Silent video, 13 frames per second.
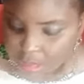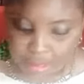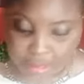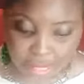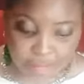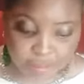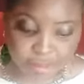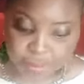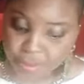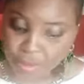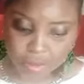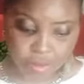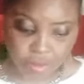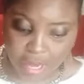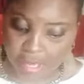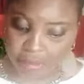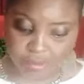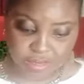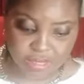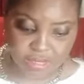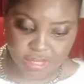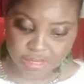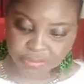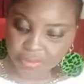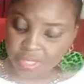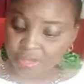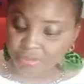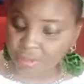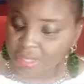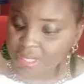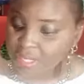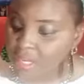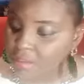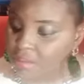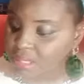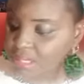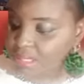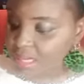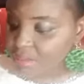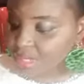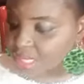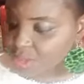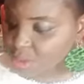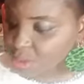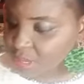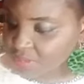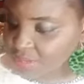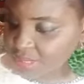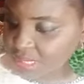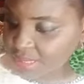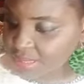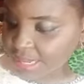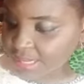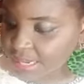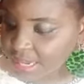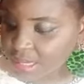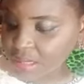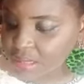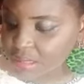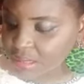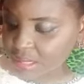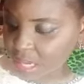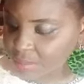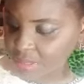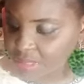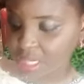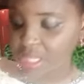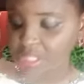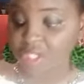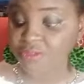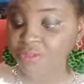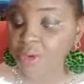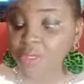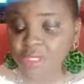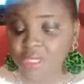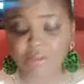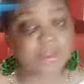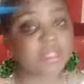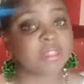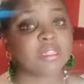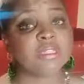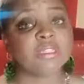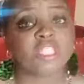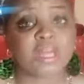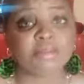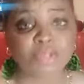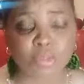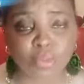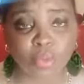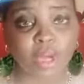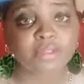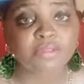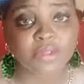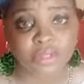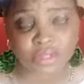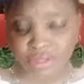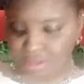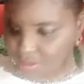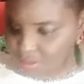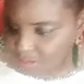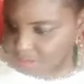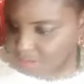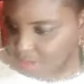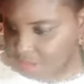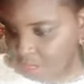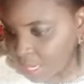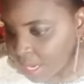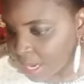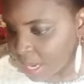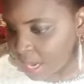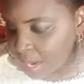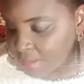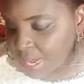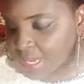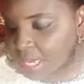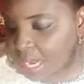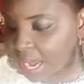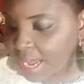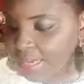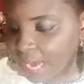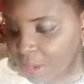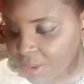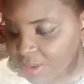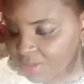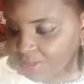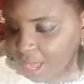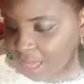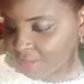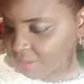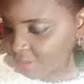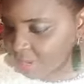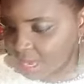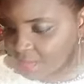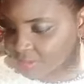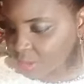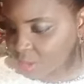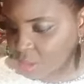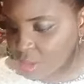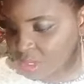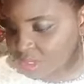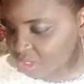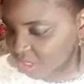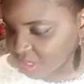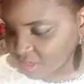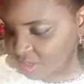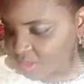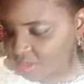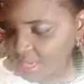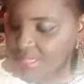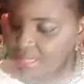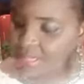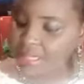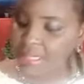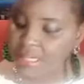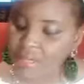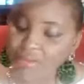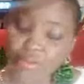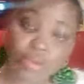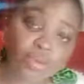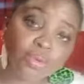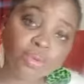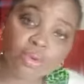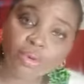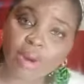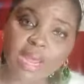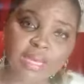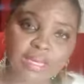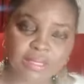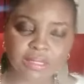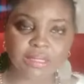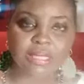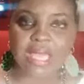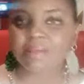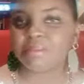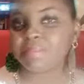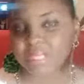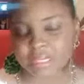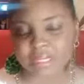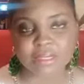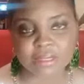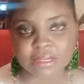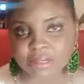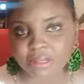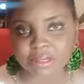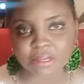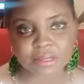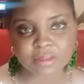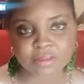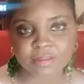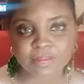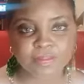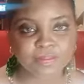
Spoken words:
A lot of people don't know how to receive love. When it comes to them, they do everything they can to sabotage it. 1 Corinthians chapter 1, verse 3. May God our Father and the Lord Jesus Christ give you grace and peace.